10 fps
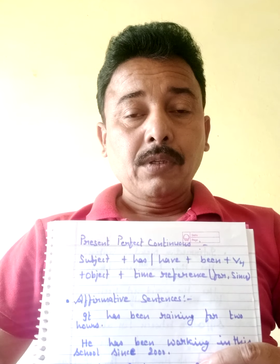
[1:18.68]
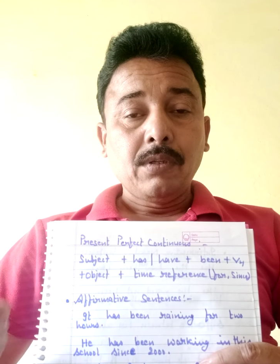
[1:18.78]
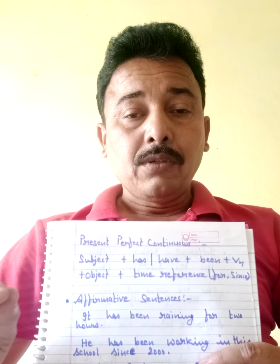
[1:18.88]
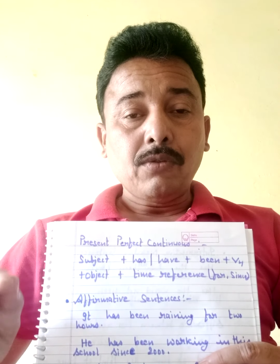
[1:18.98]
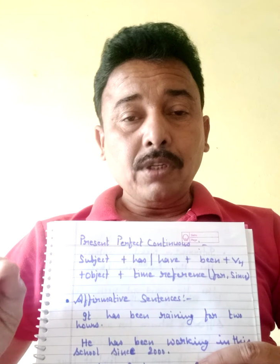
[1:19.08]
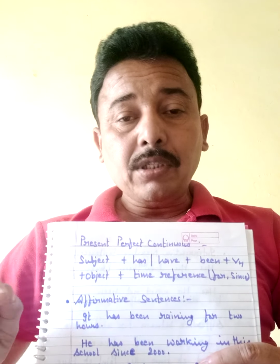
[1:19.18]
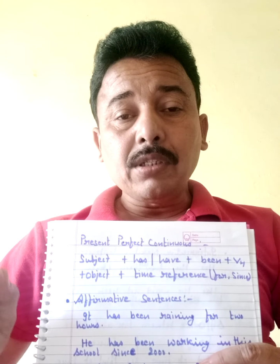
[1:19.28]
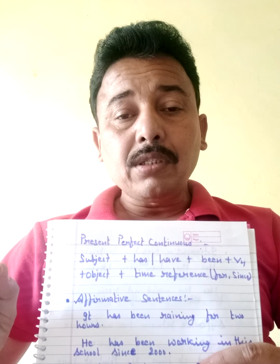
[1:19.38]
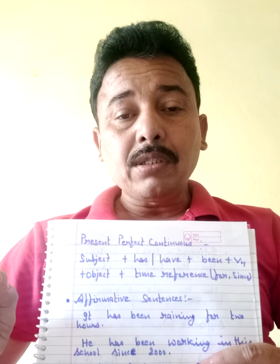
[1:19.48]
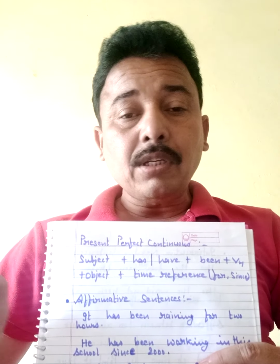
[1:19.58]
So
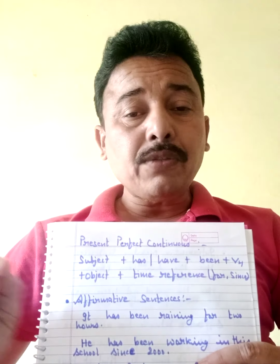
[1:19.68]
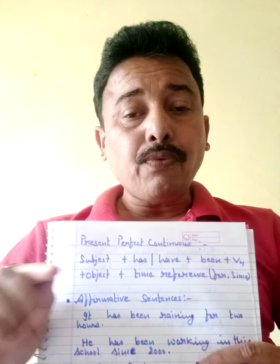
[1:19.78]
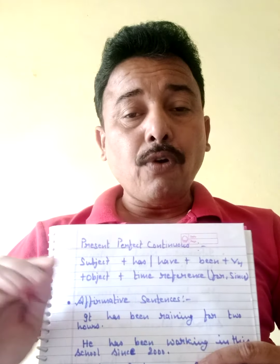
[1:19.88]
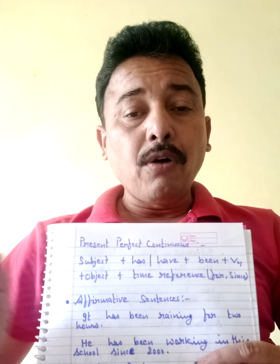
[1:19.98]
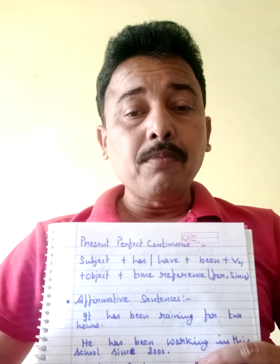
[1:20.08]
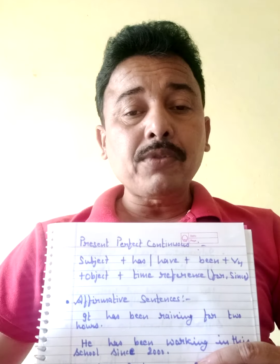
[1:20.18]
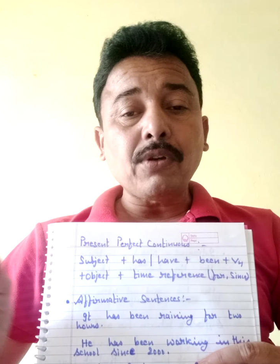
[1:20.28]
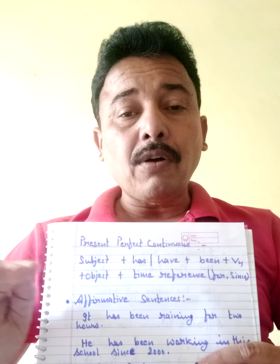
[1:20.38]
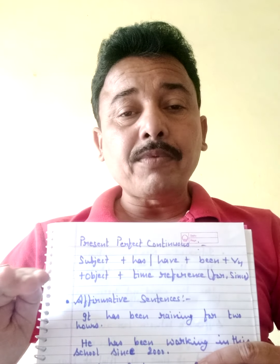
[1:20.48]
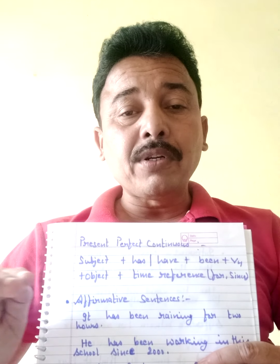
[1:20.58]
this forms
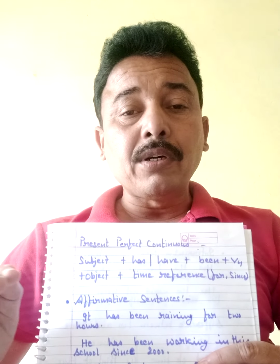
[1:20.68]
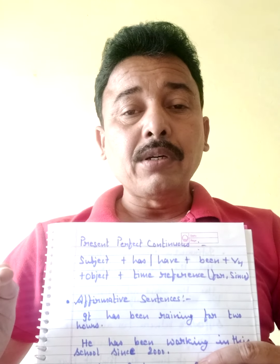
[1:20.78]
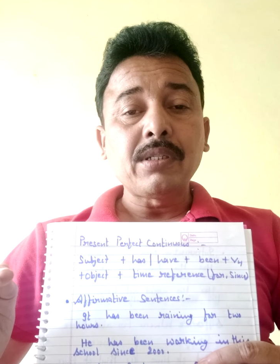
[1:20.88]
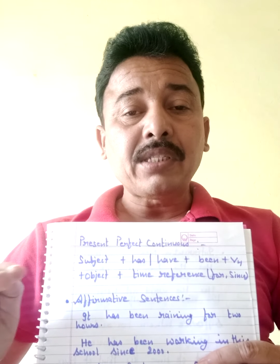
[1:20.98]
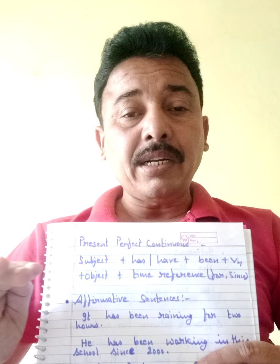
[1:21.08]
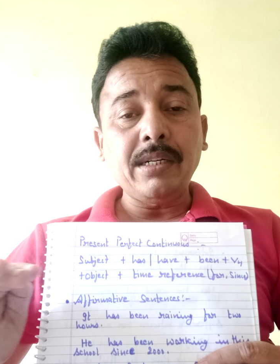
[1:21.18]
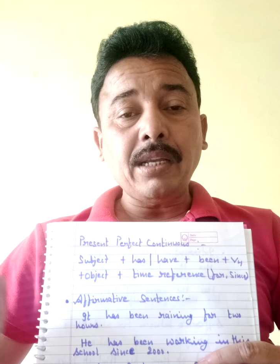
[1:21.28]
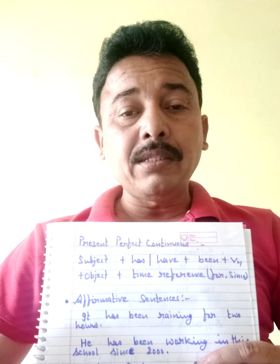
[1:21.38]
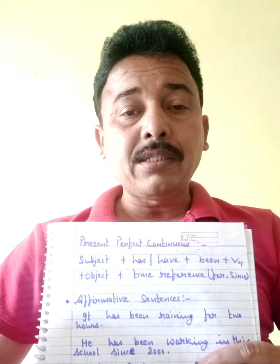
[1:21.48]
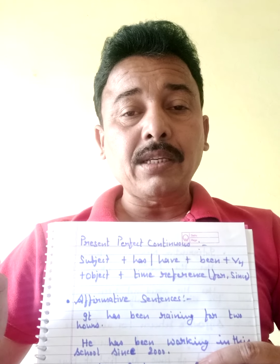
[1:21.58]
of the
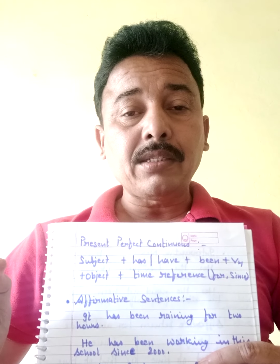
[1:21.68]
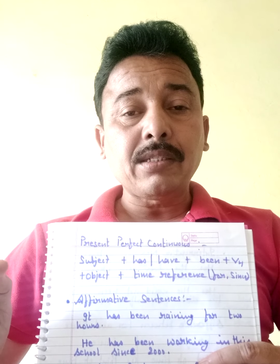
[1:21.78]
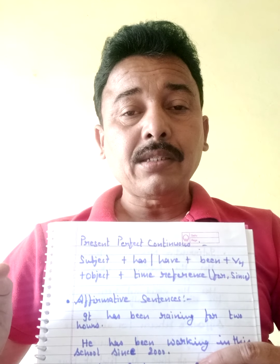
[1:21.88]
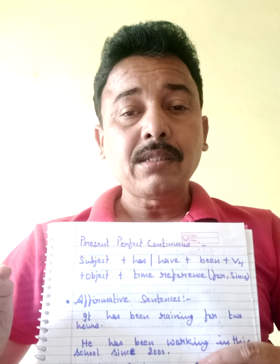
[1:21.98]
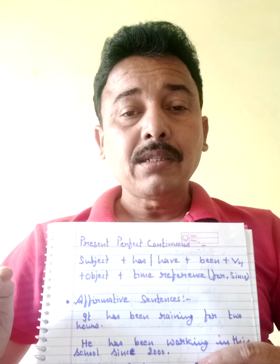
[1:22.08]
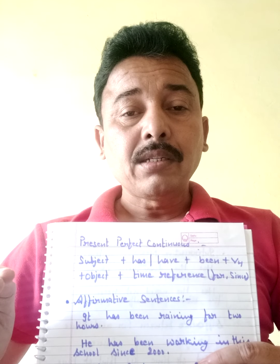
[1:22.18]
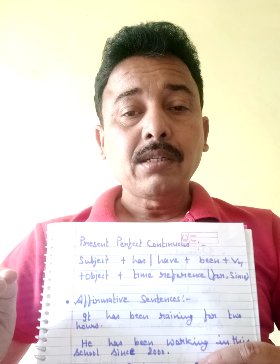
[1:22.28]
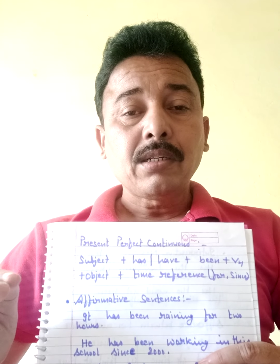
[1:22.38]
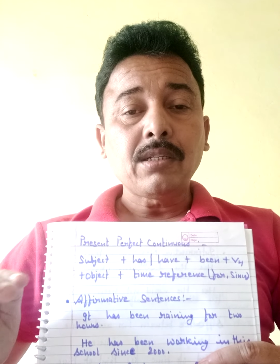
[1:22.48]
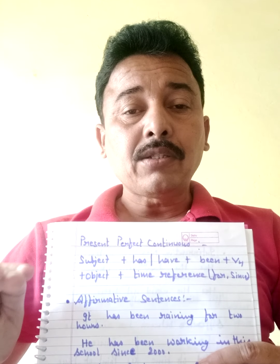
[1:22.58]
sentences
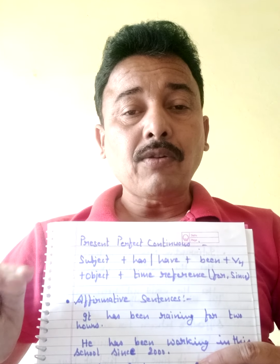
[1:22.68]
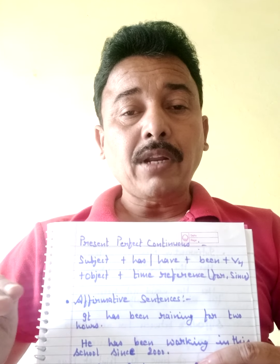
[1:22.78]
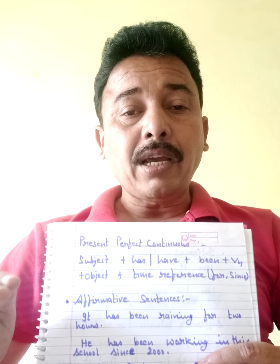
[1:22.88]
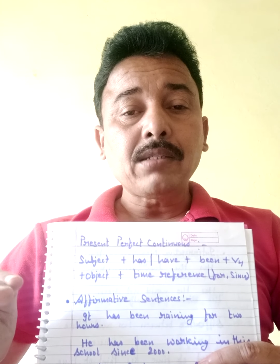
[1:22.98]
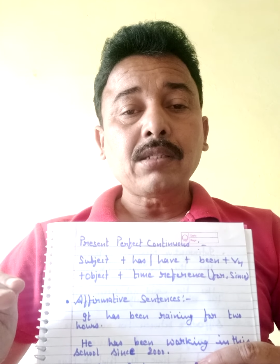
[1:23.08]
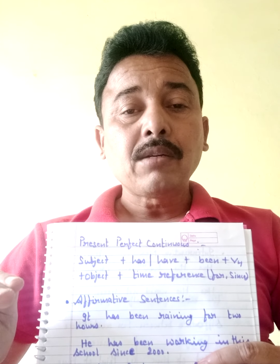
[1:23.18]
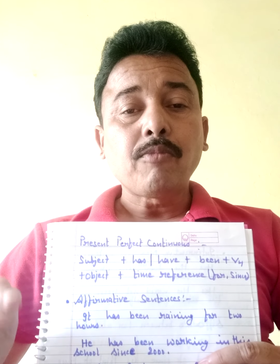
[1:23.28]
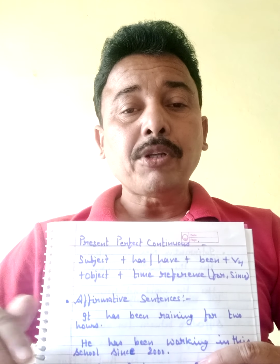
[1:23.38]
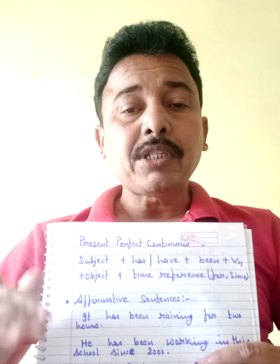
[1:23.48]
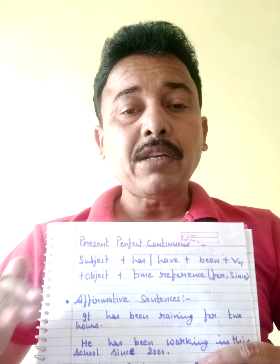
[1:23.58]
is known as
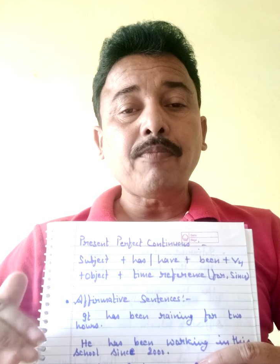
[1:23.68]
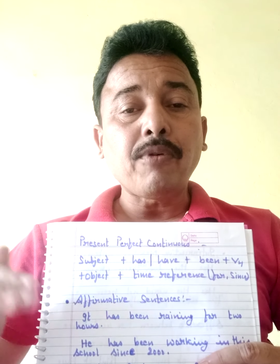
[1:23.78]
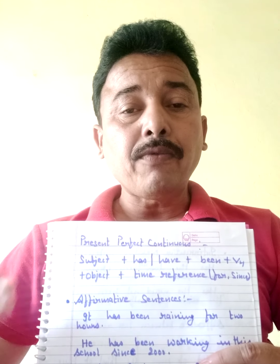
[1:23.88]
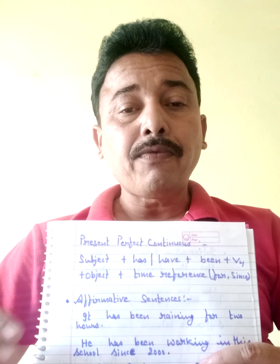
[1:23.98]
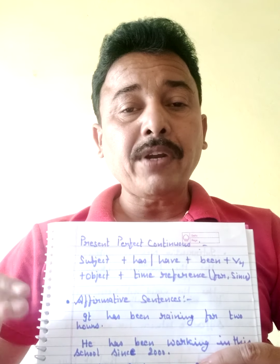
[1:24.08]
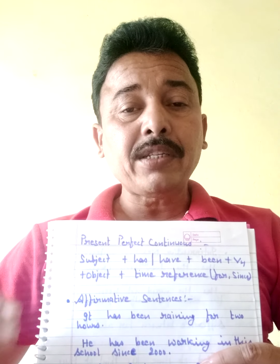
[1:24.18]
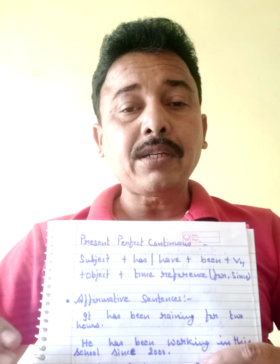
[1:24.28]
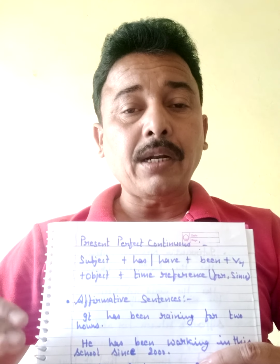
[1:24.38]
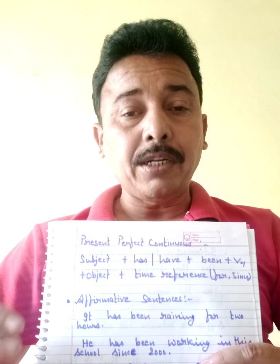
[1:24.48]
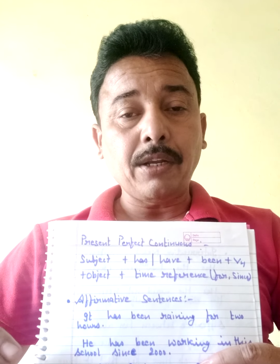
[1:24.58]
present perfect
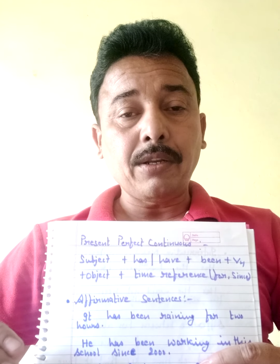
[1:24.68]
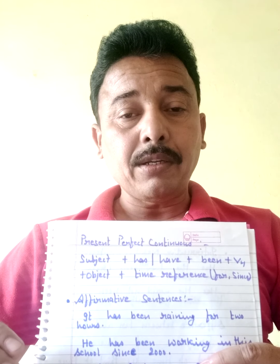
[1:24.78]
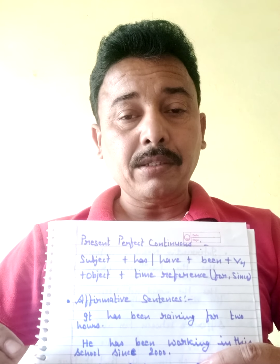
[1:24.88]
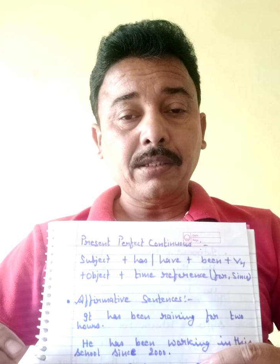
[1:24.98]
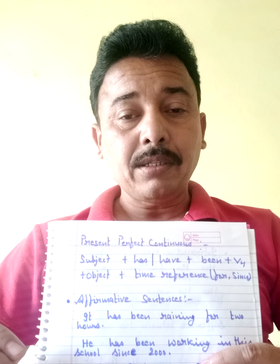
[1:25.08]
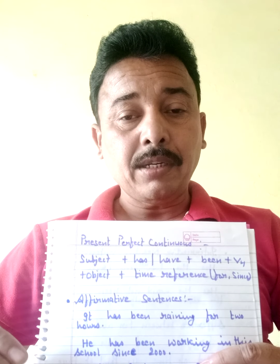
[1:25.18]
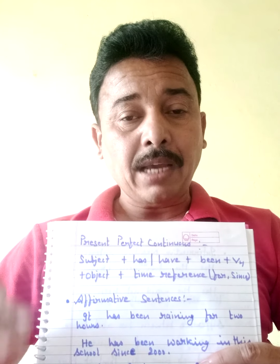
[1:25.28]
continuous.